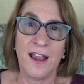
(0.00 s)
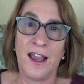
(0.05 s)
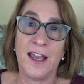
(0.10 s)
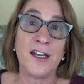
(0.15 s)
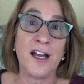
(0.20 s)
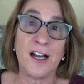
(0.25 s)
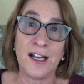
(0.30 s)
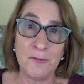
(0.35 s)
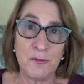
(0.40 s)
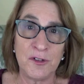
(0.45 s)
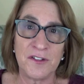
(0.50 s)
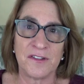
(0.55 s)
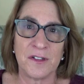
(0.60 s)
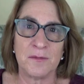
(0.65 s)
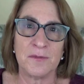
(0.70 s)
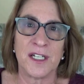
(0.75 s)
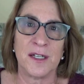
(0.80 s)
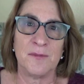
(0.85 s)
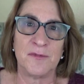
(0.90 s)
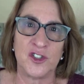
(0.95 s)
and I would
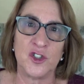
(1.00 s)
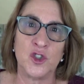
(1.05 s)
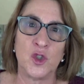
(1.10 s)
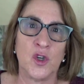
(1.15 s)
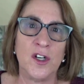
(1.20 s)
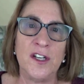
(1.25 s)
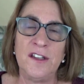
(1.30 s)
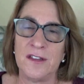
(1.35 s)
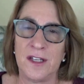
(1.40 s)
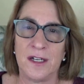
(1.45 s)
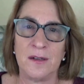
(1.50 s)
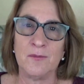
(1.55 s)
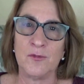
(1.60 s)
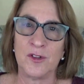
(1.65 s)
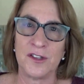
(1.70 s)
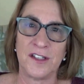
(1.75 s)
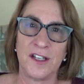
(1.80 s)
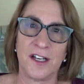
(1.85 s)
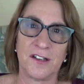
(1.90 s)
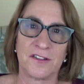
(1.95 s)
sometimes join them
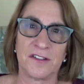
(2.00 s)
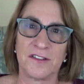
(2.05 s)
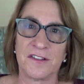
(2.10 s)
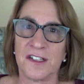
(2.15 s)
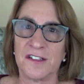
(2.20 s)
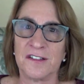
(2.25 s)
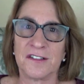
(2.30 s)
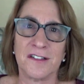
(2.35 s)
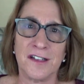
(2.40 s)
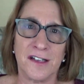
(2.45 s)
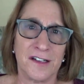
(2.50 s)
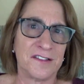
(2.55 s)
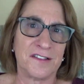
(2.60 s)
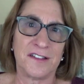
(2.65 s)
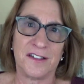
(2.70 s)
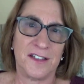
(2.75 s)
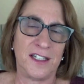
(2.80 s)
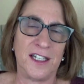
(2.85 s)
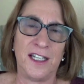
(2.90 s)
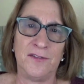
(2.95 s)
with the exercise class.
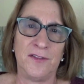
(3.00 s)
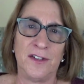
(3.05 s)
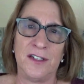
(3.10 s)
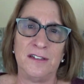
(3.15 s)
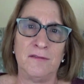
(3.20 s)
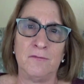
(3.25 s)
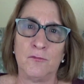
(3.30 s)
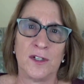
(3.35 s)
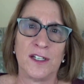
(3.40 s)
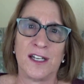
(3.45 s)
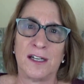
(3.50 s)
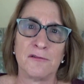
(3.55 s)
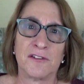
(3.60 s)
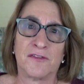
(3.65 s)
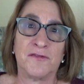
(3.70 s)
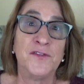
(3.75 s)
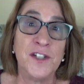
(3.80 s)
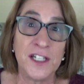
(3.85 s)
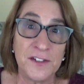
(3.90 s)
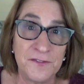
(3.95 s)
And even when I was
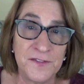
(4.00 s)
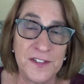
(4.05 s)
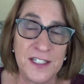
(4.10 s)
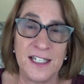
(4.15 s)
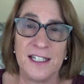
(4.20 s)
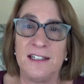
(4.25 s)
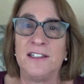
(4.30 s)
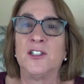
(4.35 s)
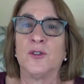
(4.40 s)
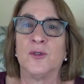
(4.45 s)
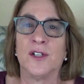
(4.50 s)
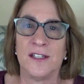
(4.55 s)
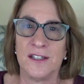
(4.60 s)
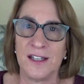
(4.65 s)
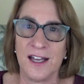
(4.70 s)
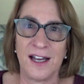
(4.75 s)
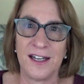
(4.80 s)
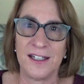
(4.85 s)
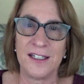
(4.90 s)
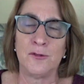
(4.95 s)
50 doing
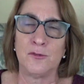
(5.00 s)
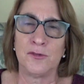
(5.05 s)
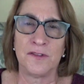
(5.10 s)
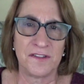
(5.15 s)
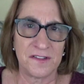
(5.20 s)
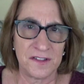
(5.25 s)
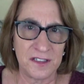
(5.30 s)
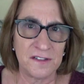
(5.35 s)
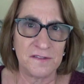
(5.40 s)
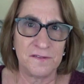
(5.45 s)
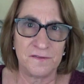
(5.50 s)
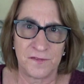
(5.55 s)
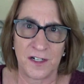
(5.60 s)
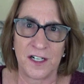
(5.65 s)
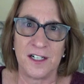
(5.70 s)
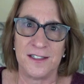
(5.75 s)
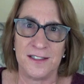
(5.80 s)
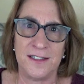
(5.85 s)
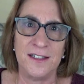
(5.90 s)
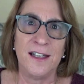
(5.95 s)
that, it was still
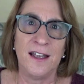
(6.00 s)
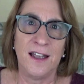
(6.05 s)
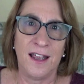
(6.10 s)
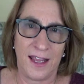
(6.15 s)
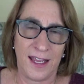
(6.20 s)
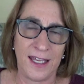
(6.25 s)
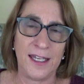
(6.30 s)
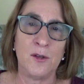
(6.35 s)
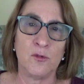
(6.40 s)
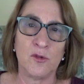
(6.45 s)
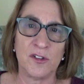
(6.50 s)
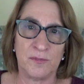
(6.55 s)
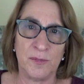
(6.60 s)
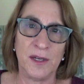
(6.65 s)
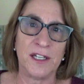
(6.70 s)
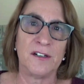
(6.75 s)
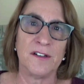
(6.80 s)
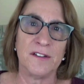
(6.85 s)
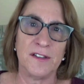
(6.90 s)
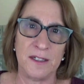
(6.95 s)
fun, and it was
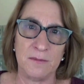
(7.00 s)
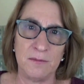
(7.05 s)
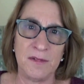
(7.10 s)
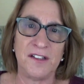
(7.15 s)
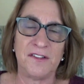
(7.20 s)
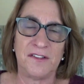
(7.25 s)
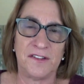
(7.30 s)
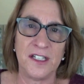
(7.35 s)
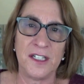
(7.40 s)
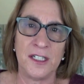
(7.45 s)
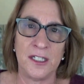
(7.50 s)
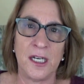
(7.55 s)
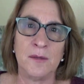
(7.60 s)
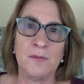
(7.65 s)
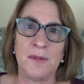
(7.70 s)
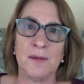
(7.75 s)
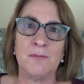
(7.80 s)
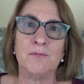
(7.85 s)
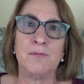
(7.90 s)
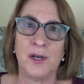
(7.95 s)
better than me sitting on
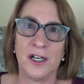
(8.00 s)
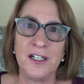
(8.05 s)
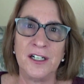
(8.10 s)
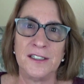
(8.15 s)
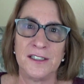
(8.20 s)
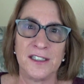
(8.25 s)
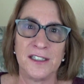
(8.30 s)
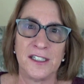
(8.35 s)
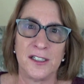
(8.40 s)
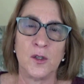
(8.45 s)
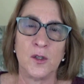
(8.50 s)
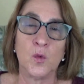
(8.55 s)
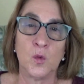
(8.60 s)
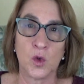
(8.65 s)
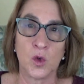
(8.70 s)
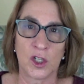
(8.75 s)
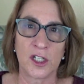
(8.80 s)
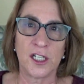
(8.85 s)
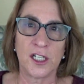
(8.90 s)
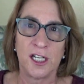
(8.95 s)
my butt, you know,
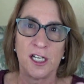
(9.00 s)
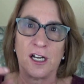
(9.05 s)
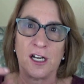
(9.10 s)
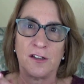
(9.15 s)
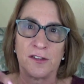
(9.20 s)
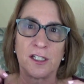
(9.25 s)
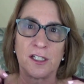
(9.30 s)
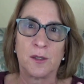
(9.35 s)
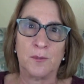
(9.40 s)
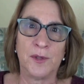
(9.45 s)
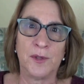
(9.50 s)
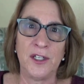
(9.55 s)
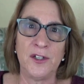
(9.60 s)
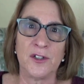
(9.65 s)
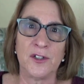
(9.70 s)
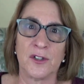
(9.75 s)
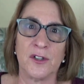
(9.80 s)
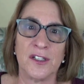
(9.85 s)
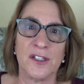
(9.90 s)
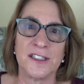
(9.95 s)
working on the
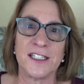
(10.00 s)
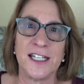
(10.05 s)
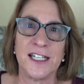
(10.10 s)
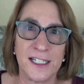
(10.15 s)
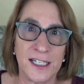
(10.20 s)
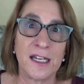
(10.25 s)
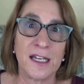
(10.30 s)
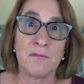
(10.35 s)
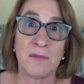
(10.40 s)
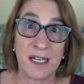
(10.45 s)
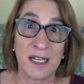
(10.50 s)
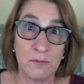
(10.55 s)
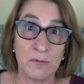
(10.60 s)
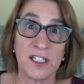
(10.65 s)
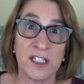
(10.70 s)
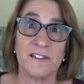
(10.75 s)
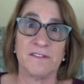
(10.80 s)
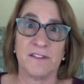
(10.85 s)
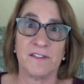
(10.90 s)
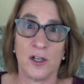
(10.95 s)
computer all day, get my
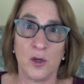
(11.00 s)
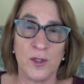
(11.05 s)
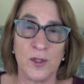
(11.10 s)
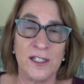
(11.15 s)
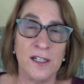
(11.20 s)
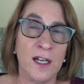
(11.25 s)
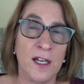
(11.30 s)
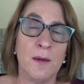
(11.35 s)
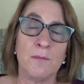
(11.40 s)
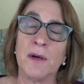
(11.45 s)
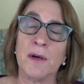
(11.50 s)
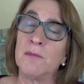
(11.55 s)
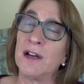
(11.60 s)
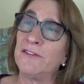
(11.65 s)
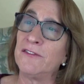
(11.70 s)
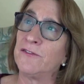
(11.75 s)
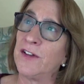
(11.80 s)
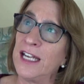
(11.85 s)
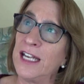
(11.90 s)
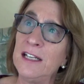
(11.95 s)
blood flowing. But my
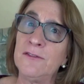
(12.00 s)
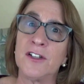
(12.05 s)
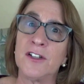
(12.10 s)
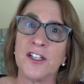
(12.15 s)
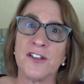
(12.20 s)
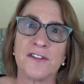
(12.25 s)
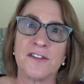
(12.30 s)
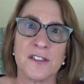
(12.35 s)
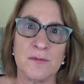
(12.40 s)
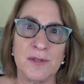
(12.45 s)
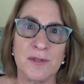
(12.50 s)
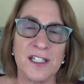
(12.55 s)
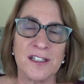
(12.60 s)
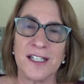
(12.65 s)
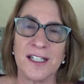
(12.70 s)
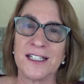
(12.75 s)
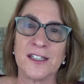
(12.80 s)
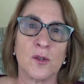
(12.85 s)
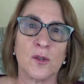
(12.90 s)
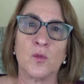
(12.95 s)
favorite used to be
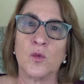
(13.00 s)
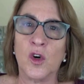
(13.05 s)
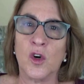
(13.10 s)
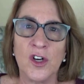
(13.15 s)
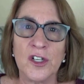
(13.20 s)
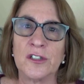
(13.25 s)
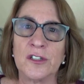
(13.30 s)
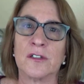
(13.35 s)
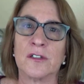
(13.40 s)
like the water